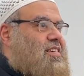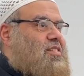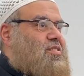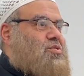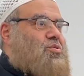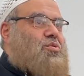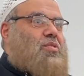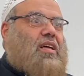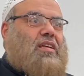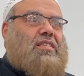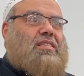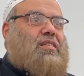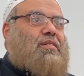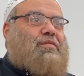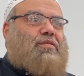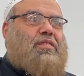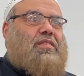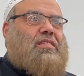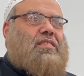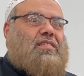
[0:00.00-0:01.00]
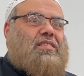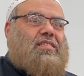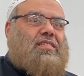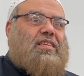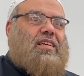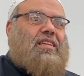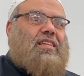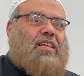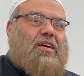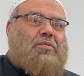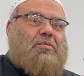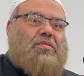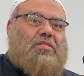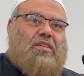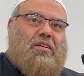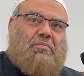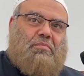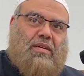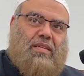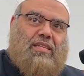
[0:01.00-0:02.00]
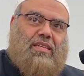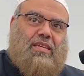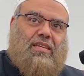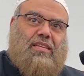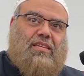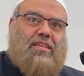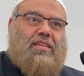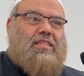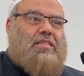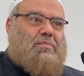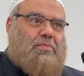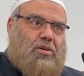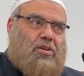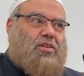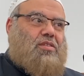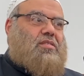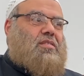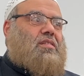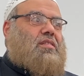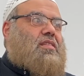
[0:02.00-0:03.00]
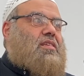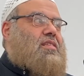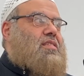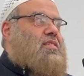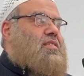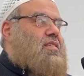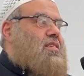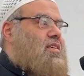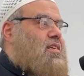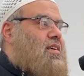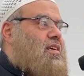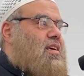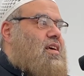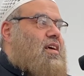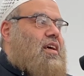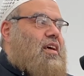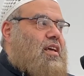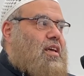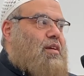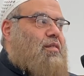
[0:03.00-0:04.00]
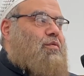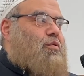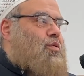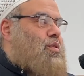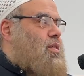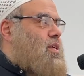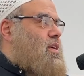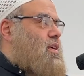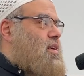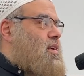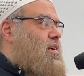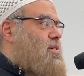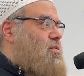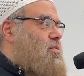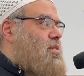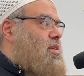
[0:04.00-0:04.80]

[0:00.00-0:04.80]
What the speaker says: So that's the first sin that was committed. It's because of this evil thing.